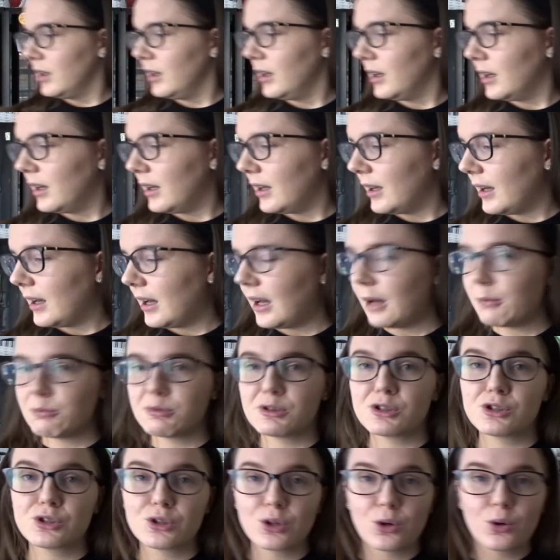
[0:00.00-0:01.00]
I'm
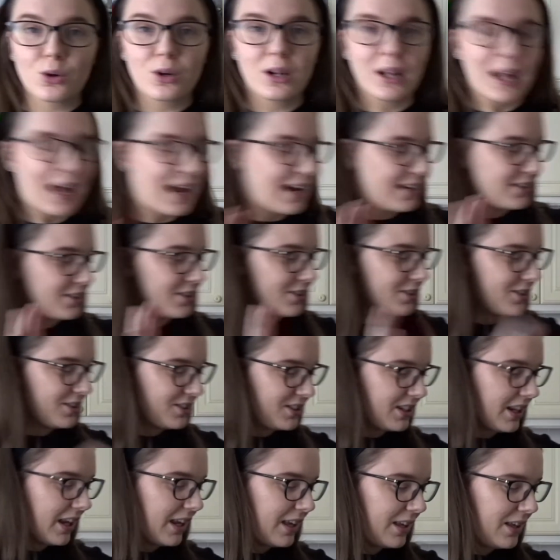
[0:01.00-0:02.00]
so glad to
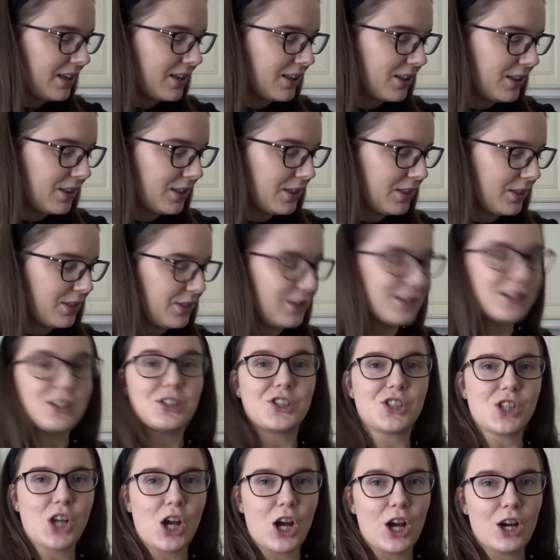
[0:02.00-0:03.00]
see the
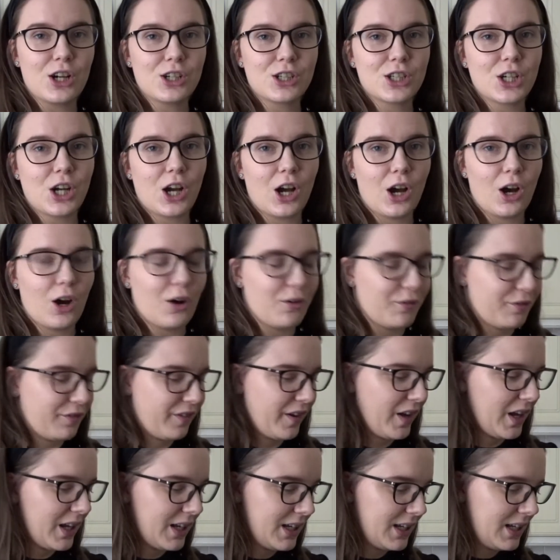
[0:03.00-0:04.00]
start of
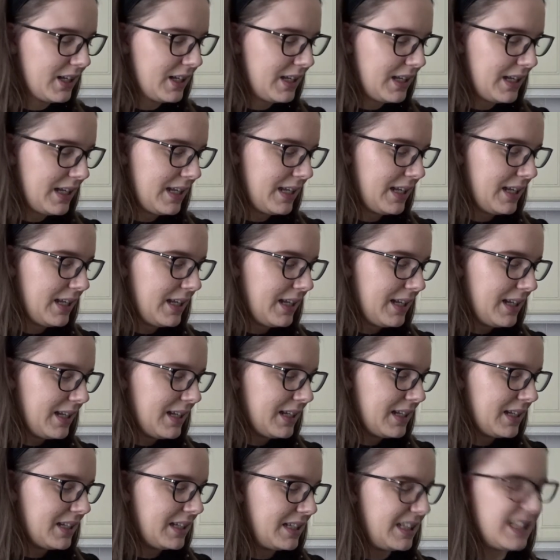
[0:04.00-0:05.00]

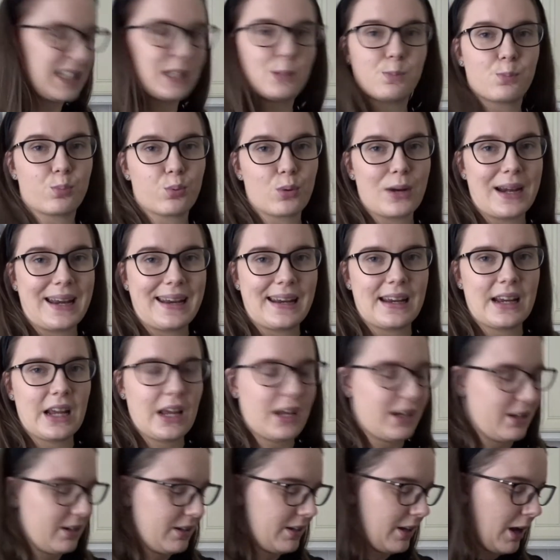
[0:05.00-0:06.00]
spring
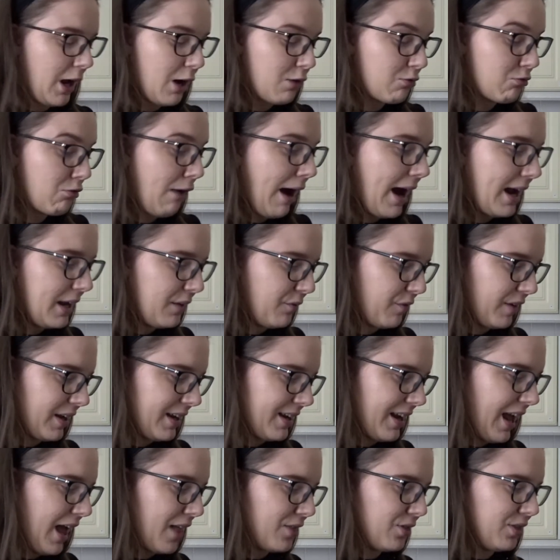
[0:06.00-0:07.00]

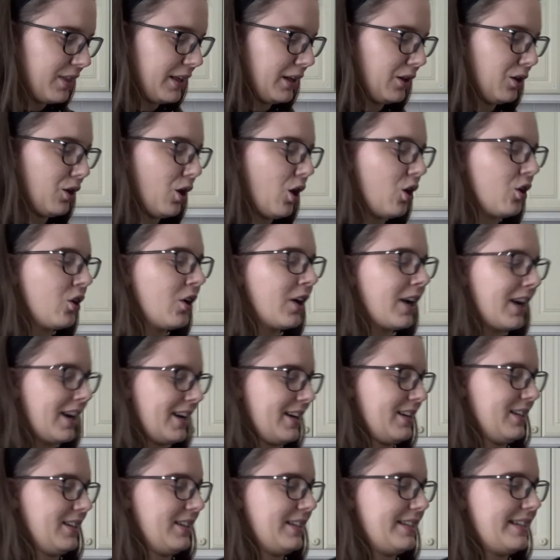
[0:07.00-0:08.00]
arriving and the
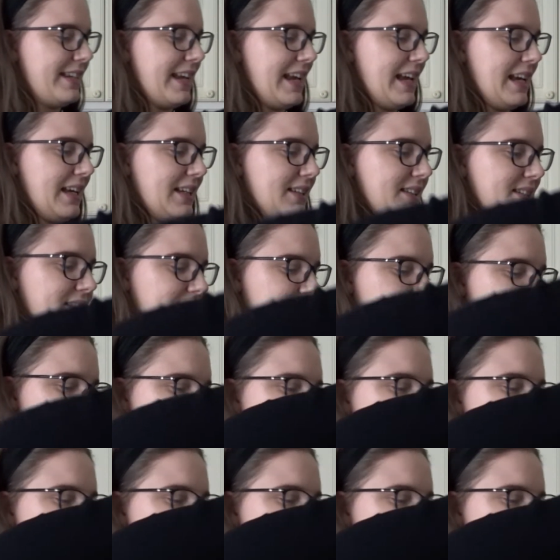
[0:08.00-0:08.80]
longer days.